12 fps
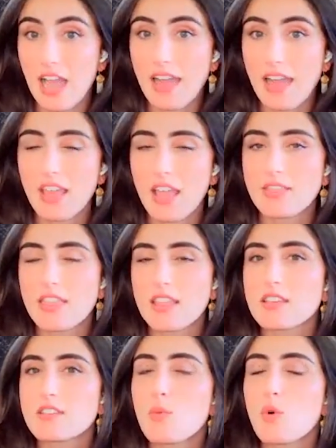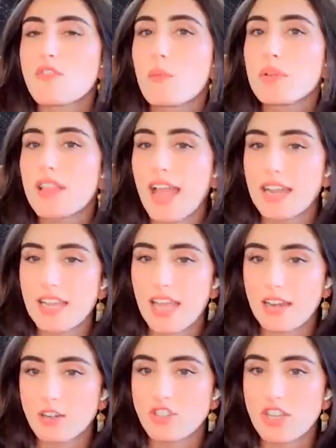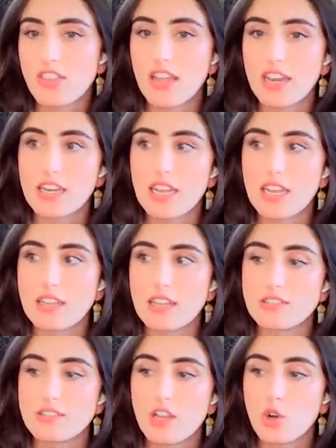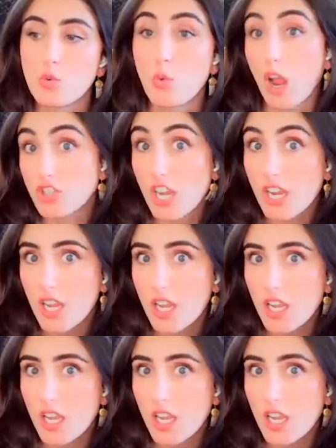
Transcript: I think it's more of a planning energy than it is rushing.